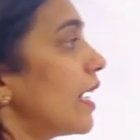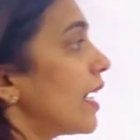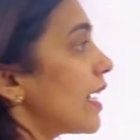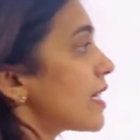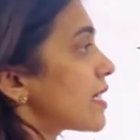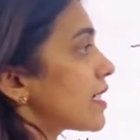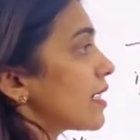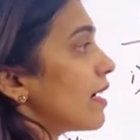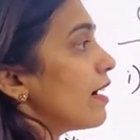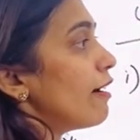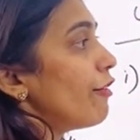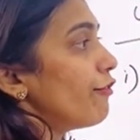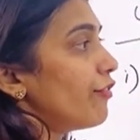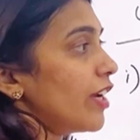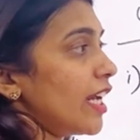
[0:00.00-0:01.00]
Next,
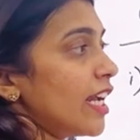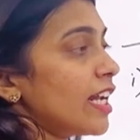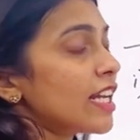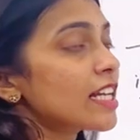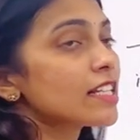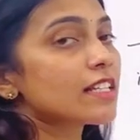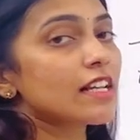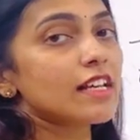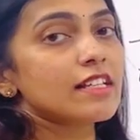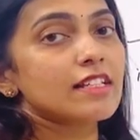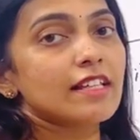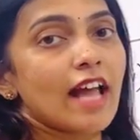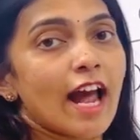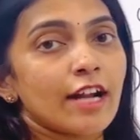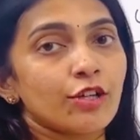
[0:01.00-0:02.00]
V in is less
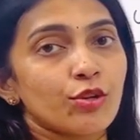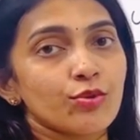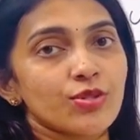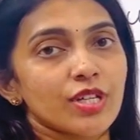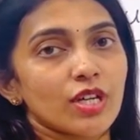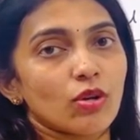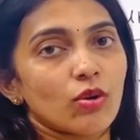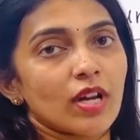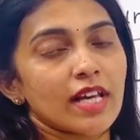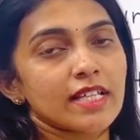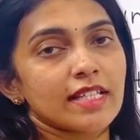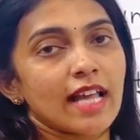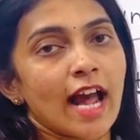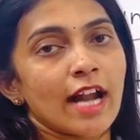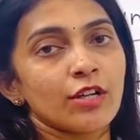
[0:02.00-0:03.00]
than to 0.
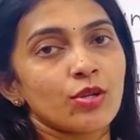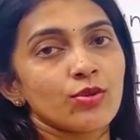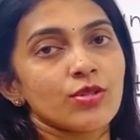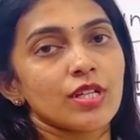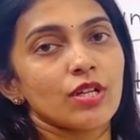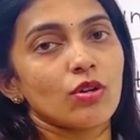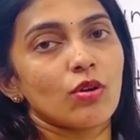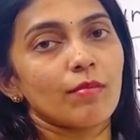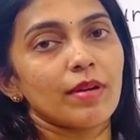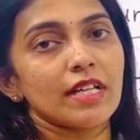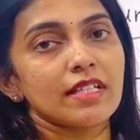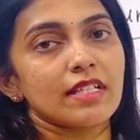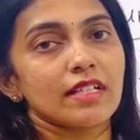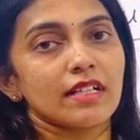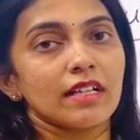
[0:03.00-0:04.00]
Less than to 0
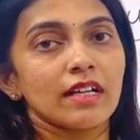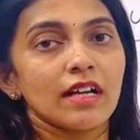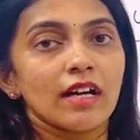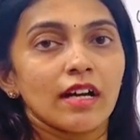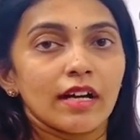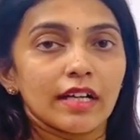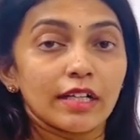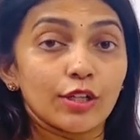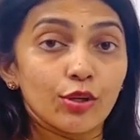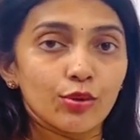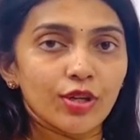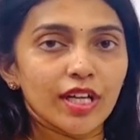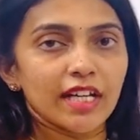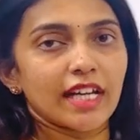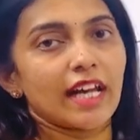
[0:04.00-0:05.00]
means
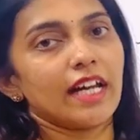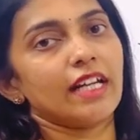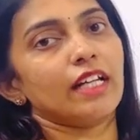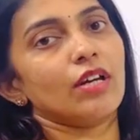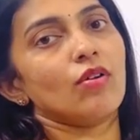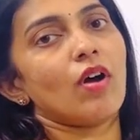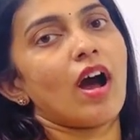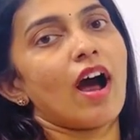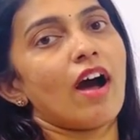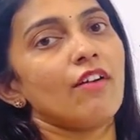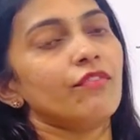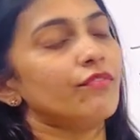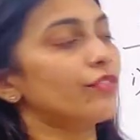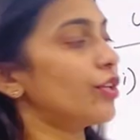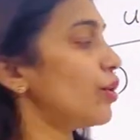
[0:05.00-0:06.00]
during negative
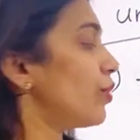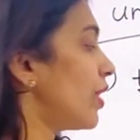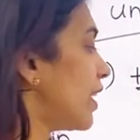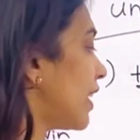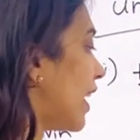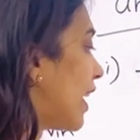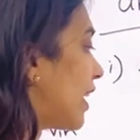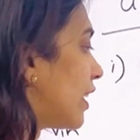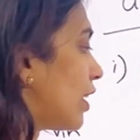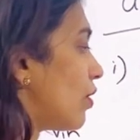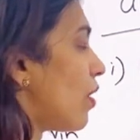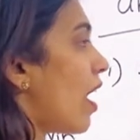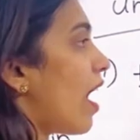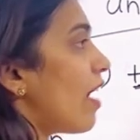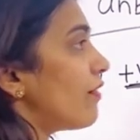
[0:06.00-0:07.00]
half. During
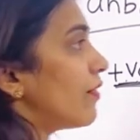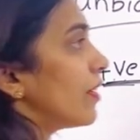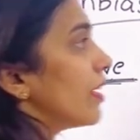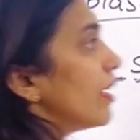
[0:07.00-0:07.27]
negative half,